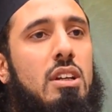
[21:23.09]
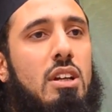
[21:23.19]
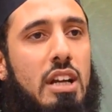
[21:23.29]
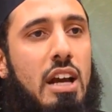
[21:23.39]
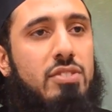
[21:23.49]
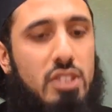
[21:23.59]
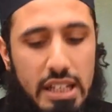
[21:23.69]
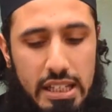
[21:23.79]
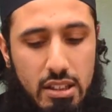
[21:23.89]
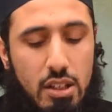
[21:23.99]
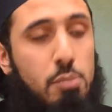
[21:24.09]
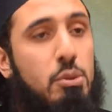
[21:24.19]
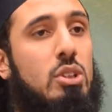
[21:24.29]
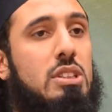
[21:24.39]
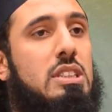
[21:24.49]
and I have to lead the
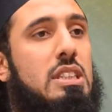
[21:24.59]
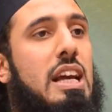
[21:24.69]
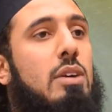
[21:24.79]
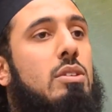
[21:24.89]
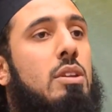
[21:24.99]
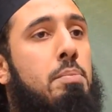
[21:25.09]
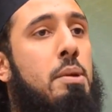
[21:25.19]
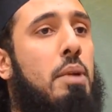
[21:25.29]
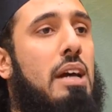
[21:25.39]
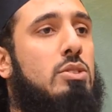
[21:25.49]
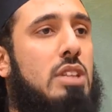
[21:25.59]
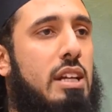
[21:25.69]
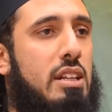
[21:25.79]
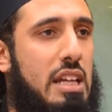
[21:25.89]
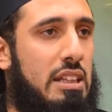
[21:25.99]
community, the people
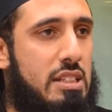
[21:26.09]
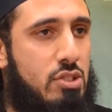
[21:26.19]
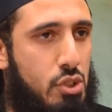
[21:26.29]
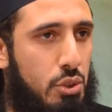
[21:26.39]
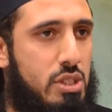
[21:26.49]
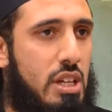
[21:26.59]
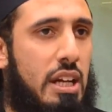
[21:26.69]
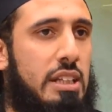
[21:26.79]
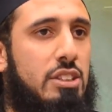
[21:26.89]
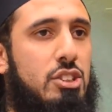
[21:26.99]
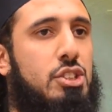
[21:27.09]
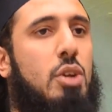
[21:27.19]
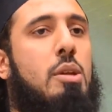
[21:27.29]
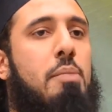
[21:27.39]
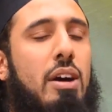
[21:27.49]
outside in this duty, and I need to show
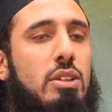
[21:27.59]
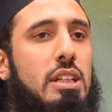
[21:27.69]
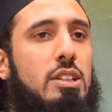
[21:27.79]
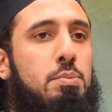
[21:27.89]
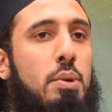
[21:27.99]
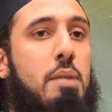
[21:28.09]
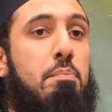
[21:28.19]
them how they need to pray.